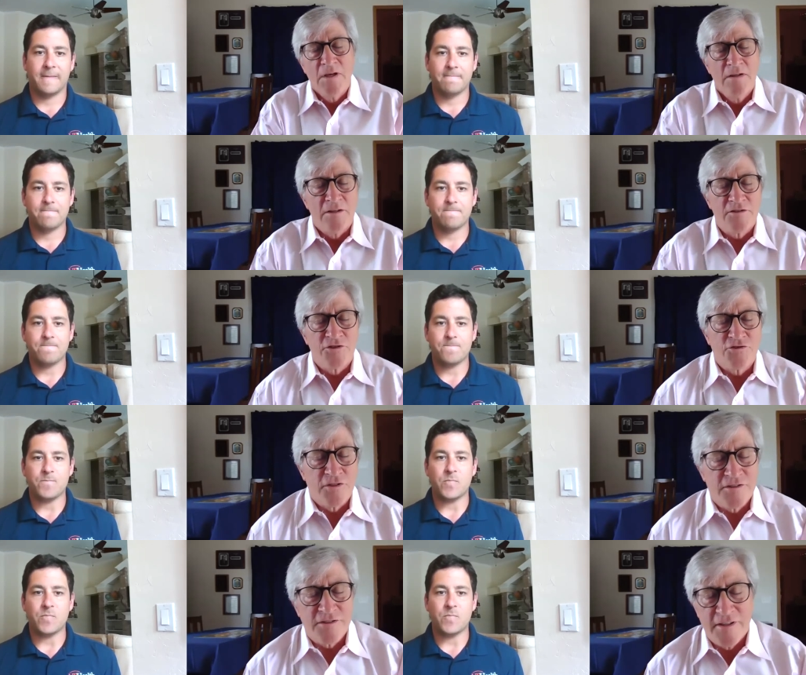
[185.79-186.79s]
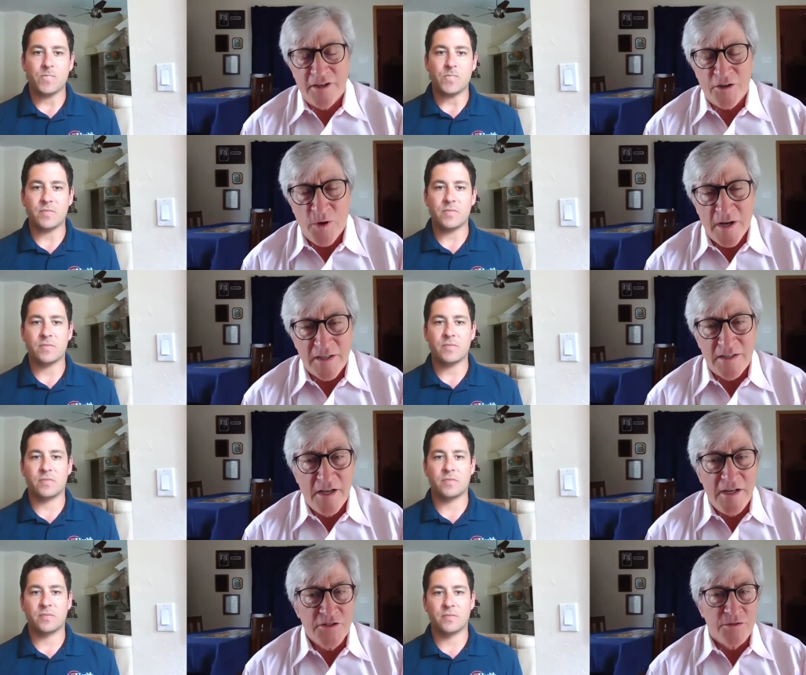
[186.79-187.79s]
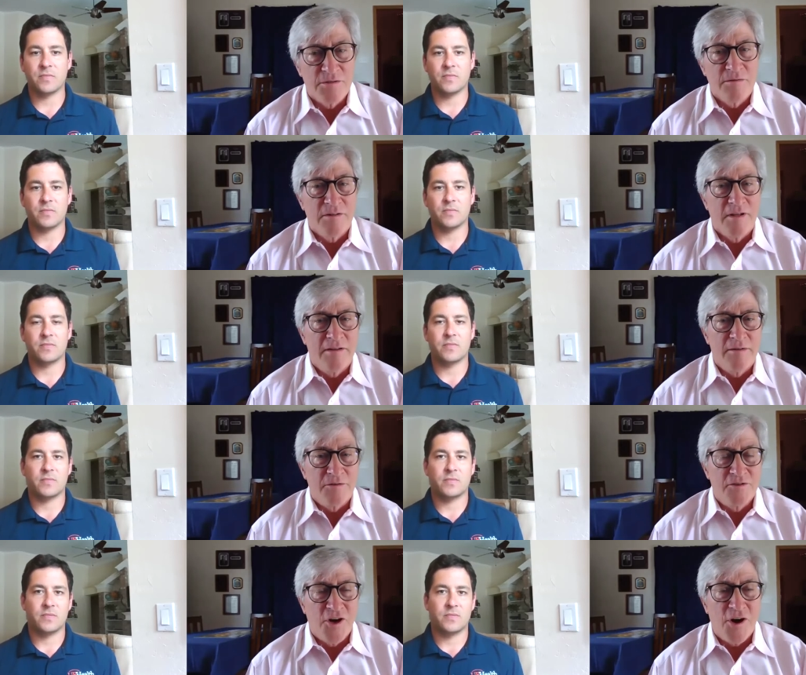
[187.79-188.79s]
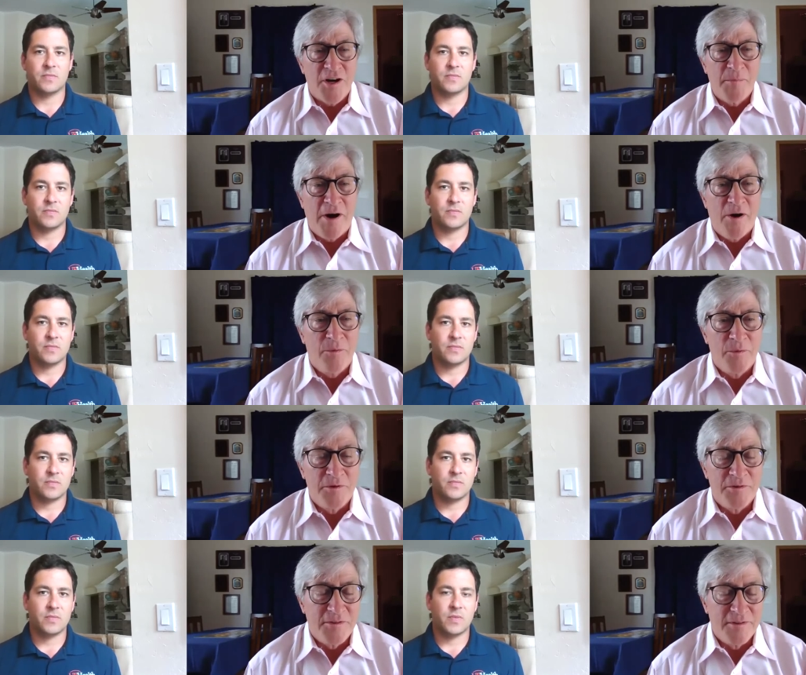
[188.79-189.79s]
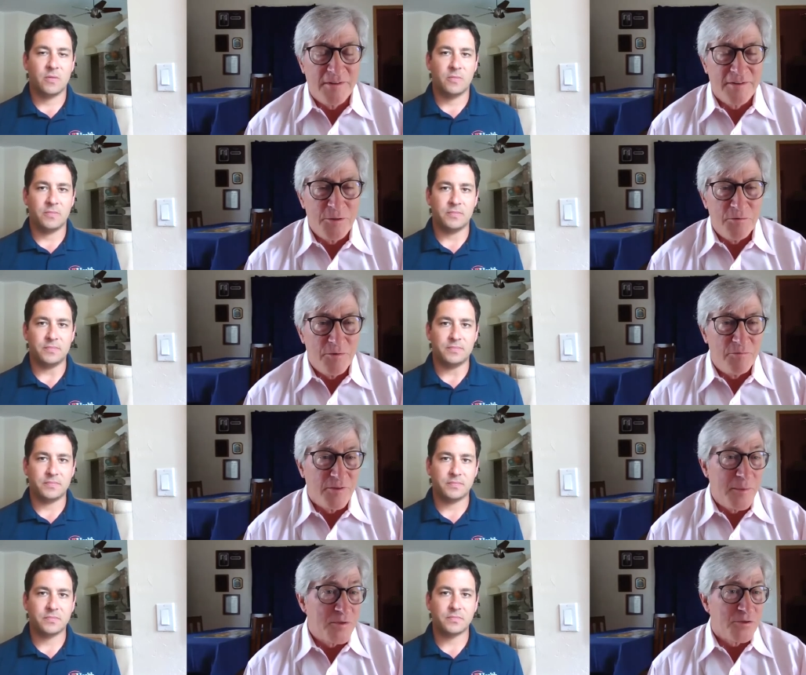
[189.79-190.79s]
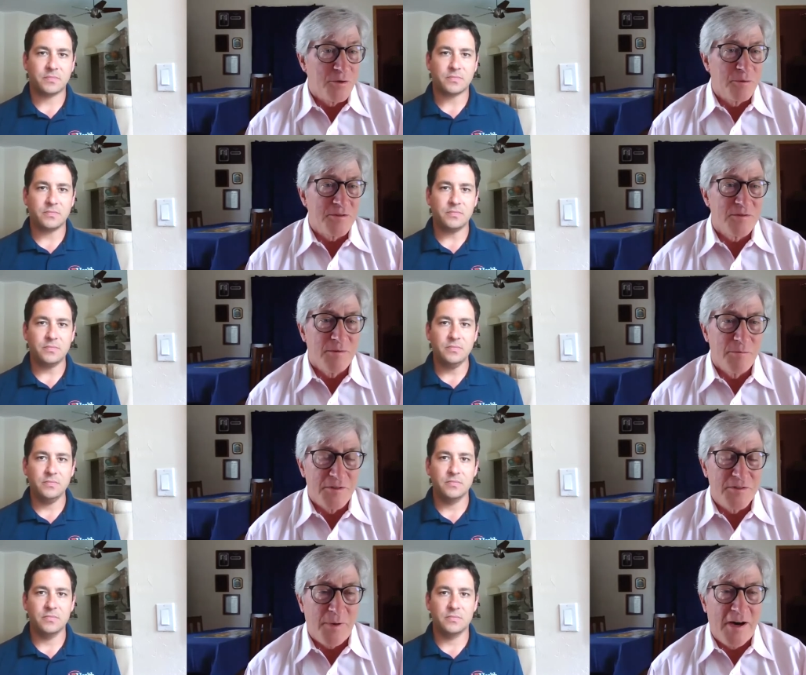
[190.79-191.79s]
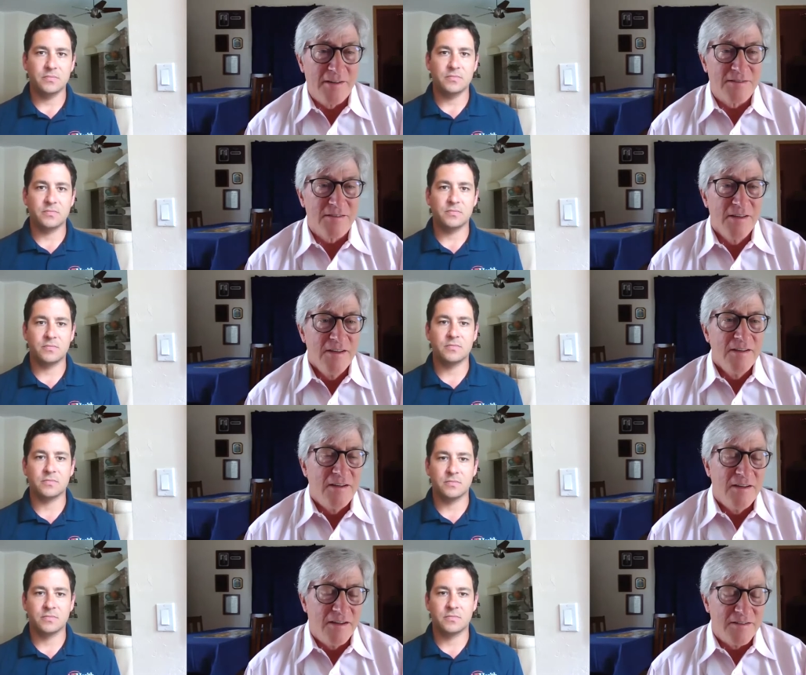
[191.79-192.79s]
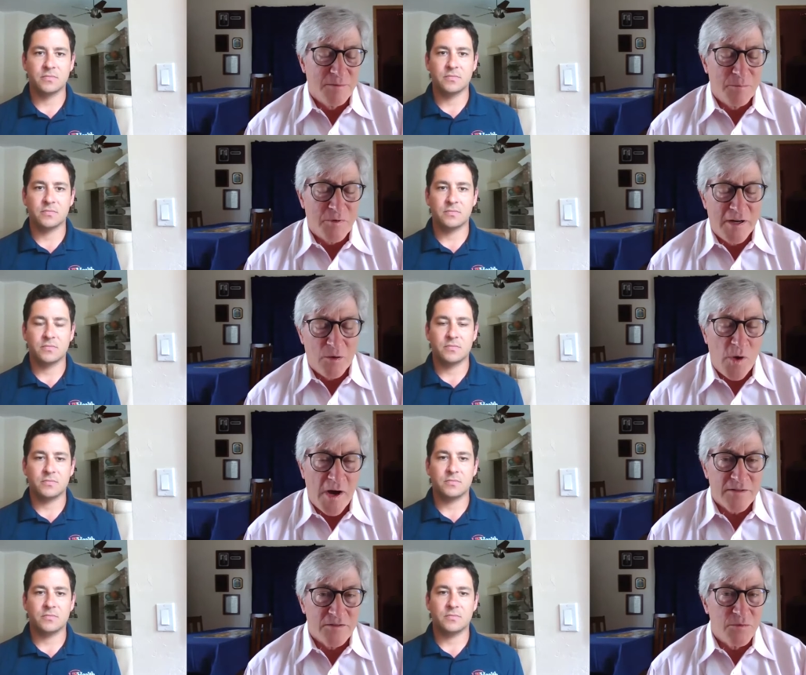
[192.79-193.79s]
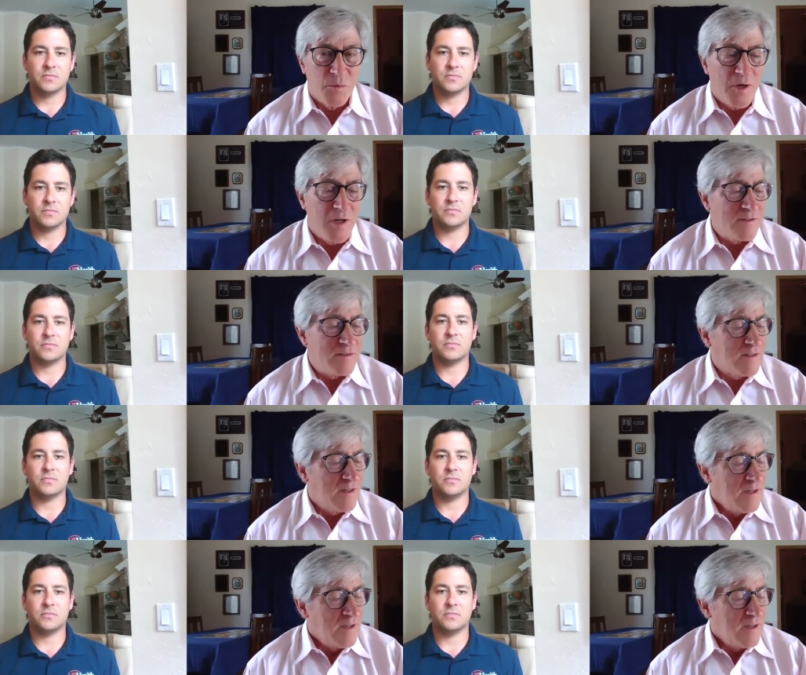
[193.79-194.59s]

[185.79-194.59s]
Speaker 1: It's interesting to see that chronic nature that you talk about with the acute inflammatory response as it kind of waxes and wanes.